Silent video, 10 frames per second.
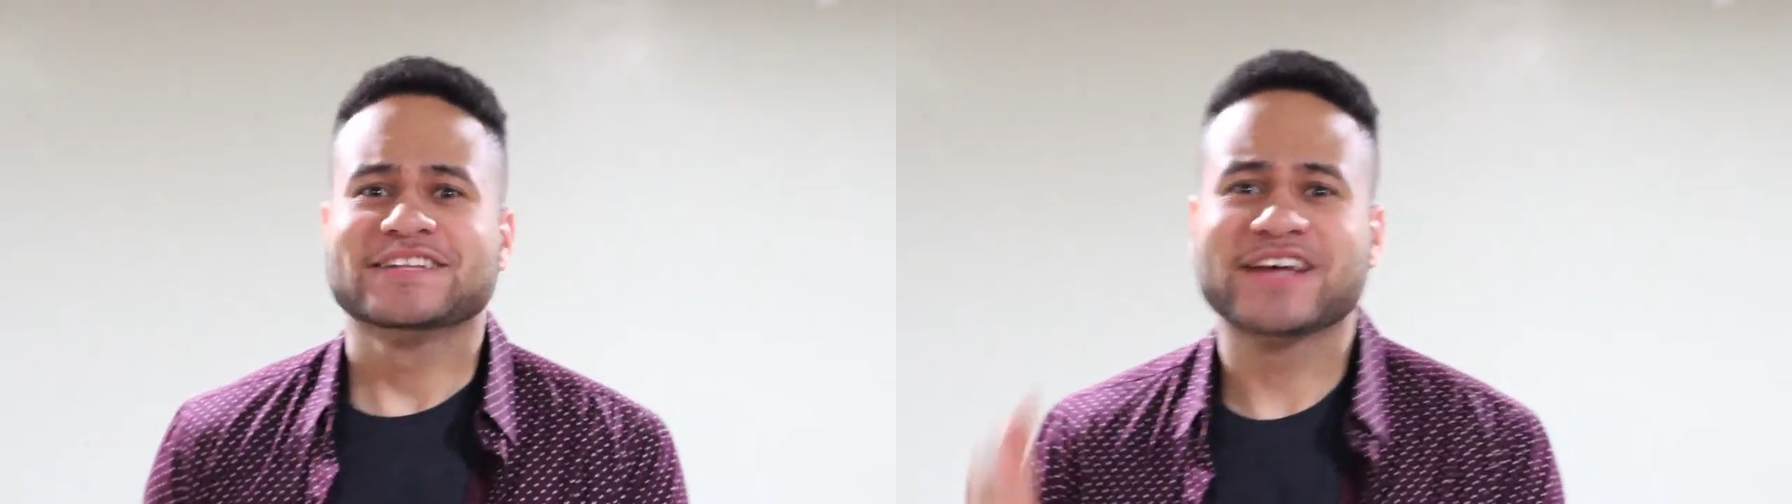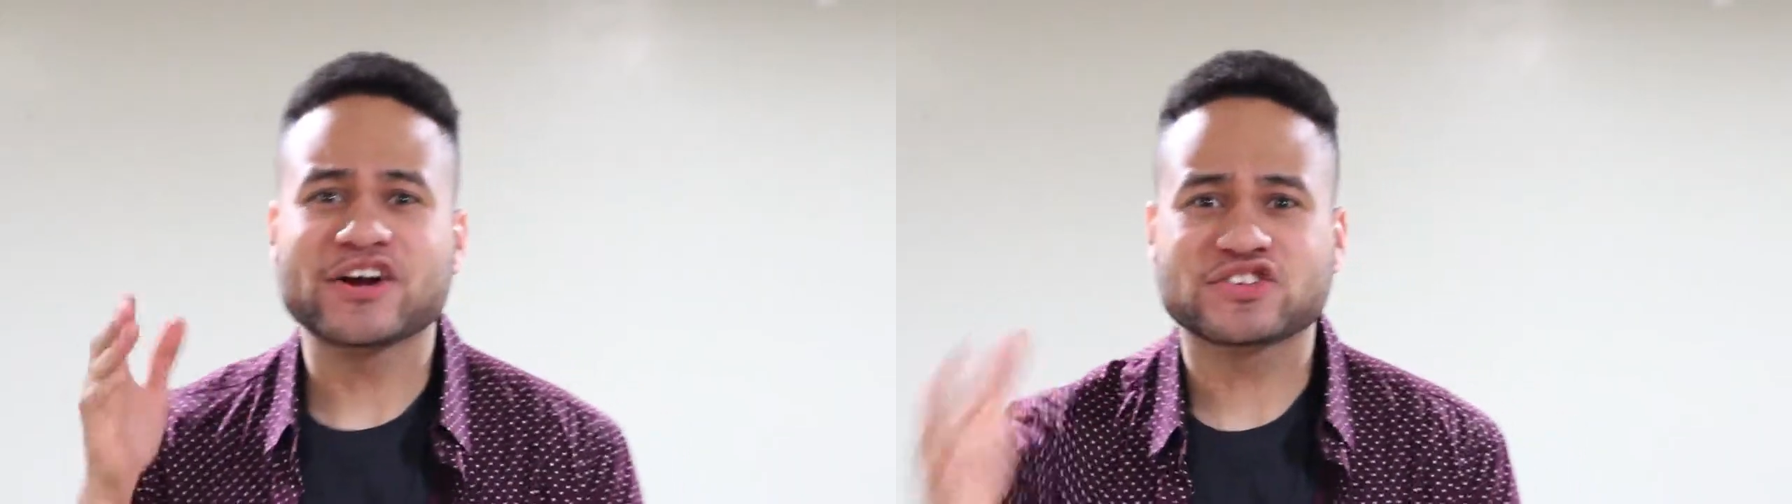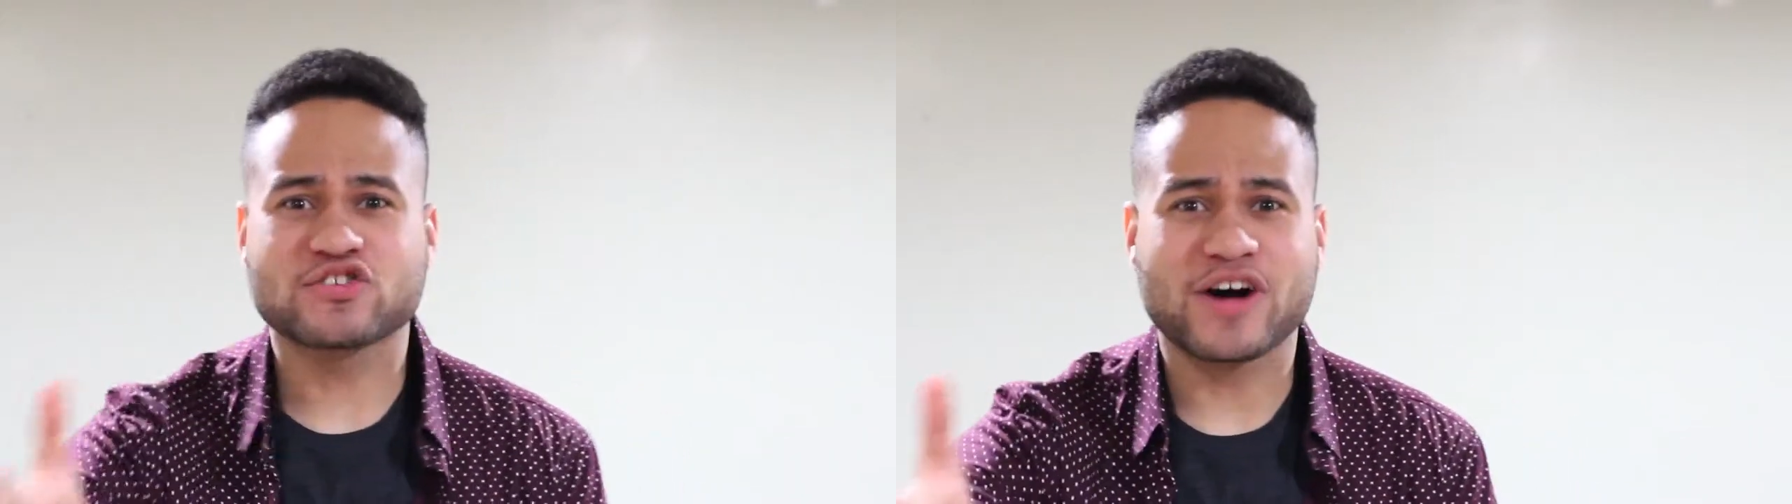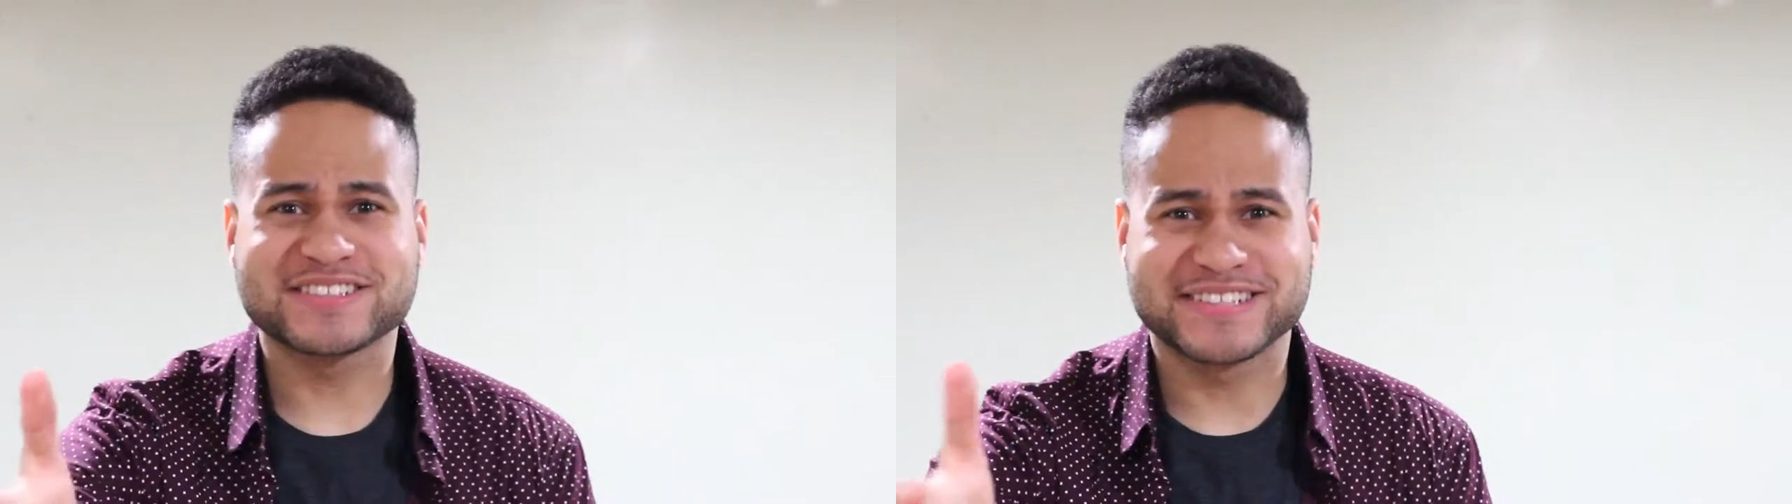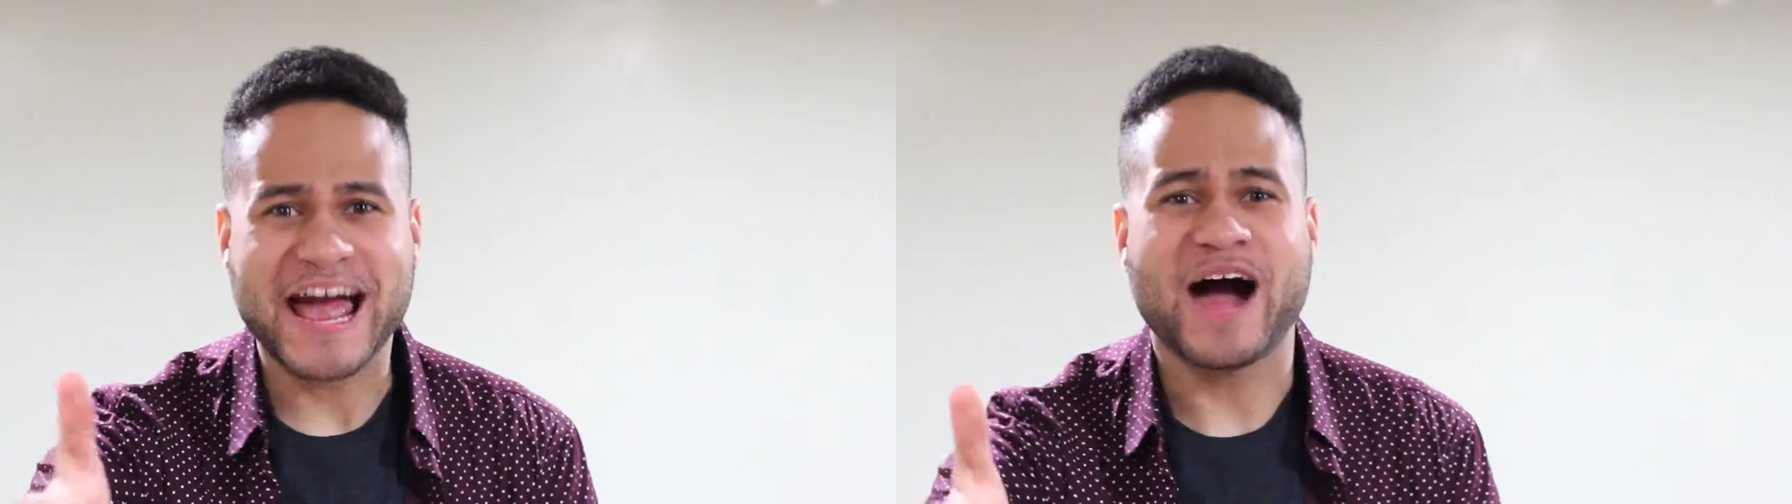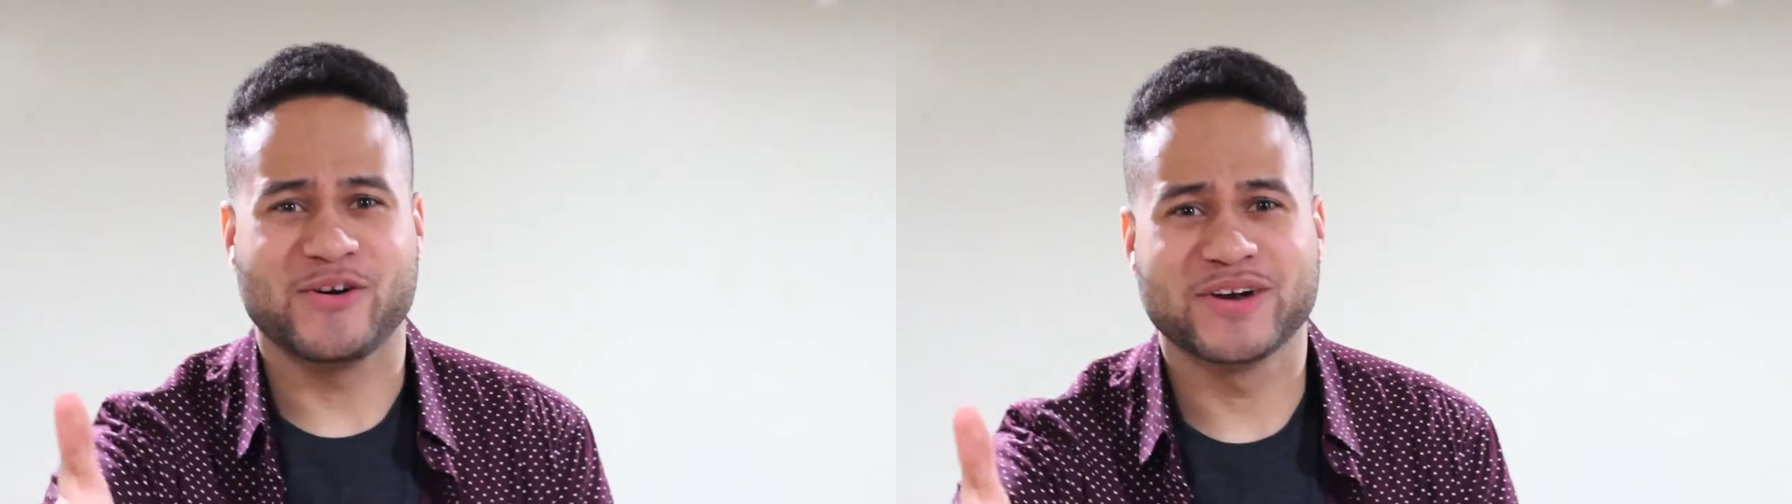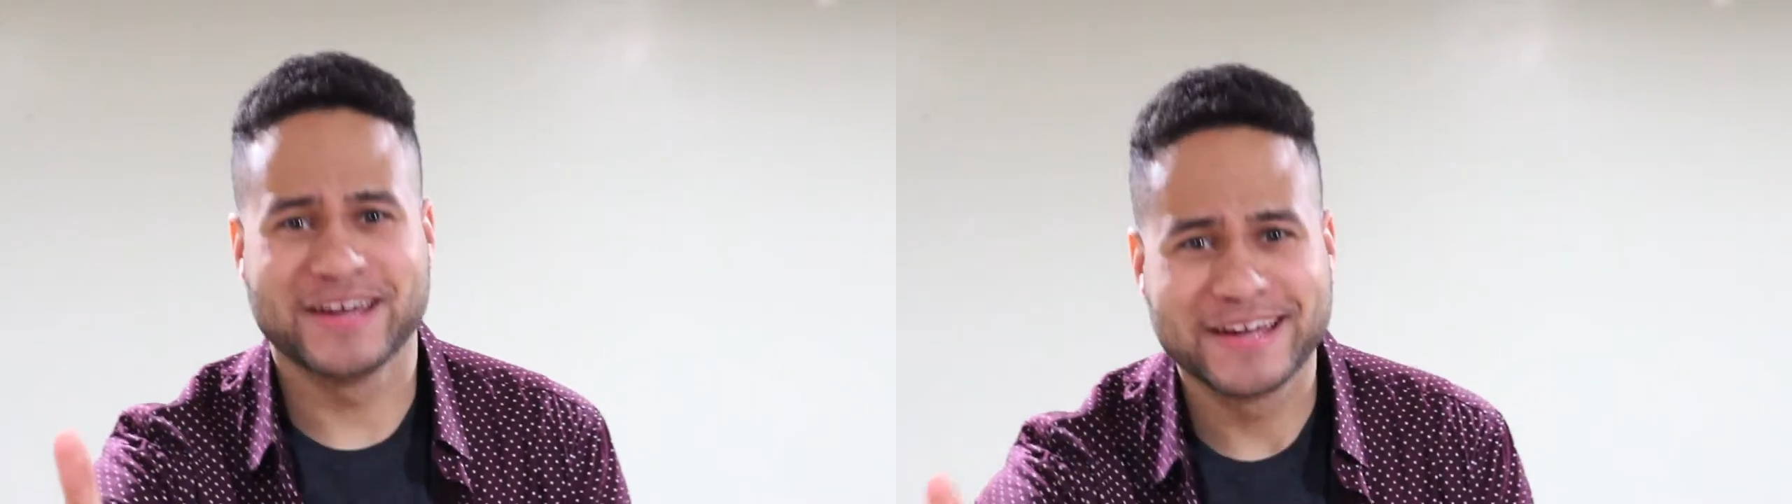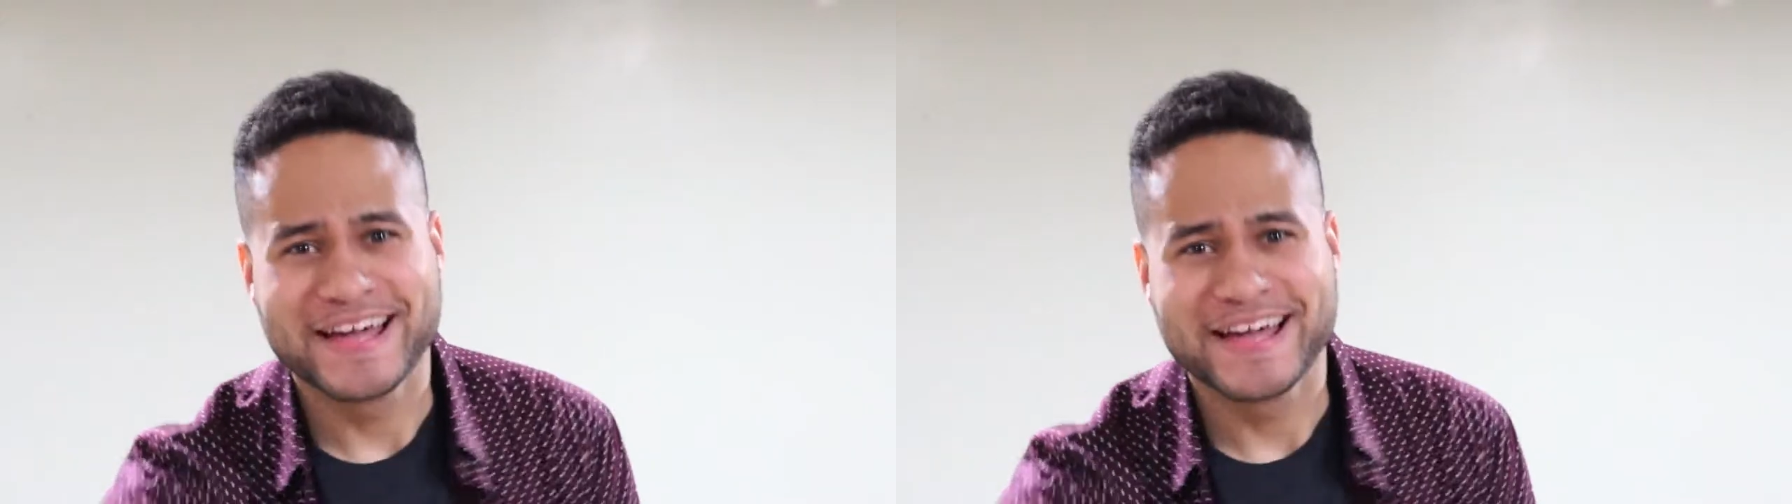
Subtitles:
tears across town,